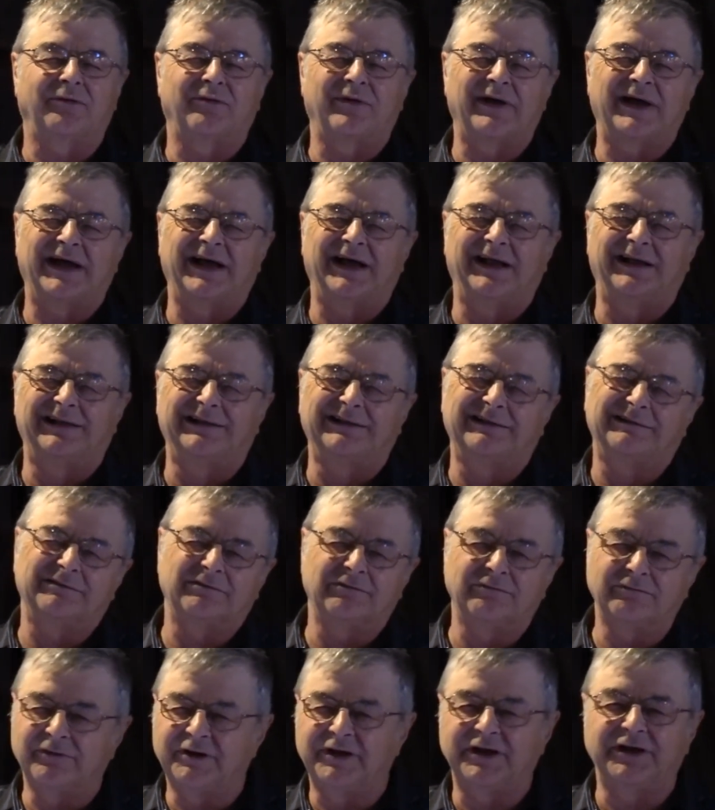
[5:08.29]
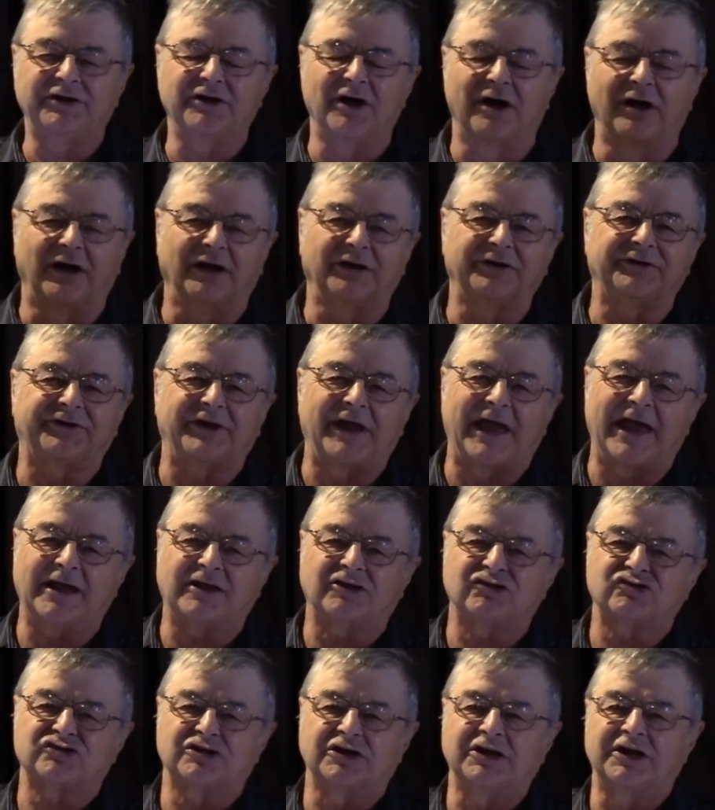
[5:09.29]
well, we don't
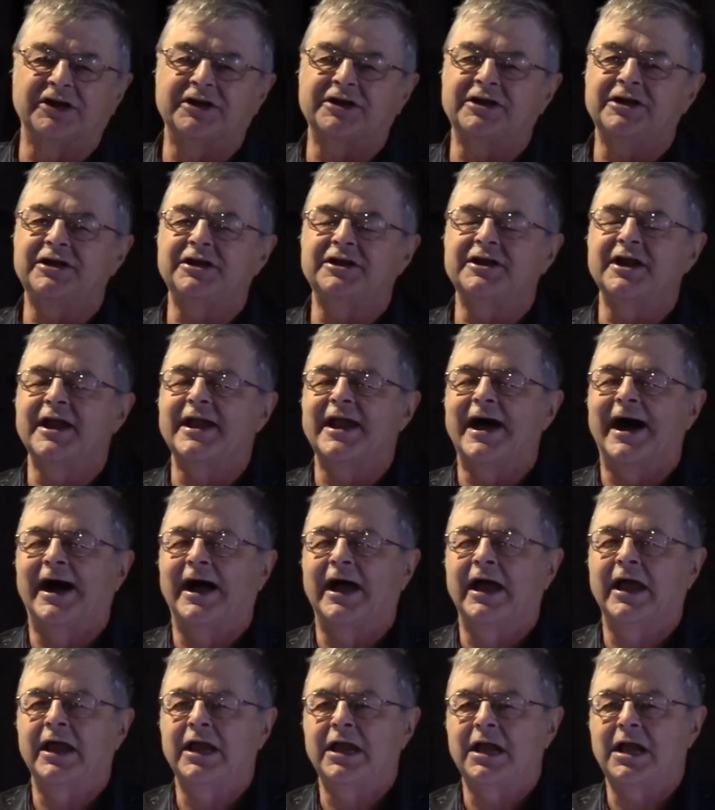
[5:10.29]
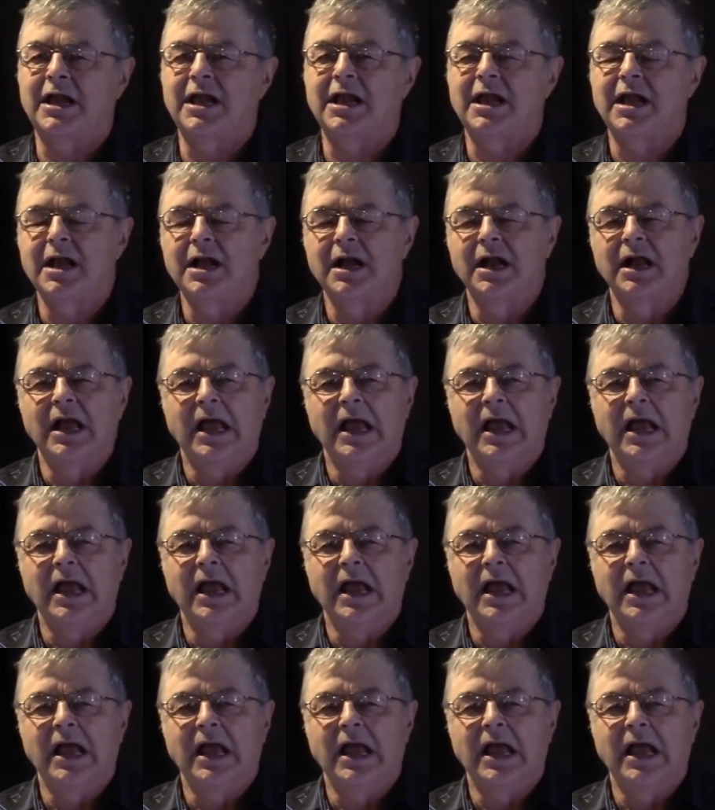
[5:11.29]
actually need an idol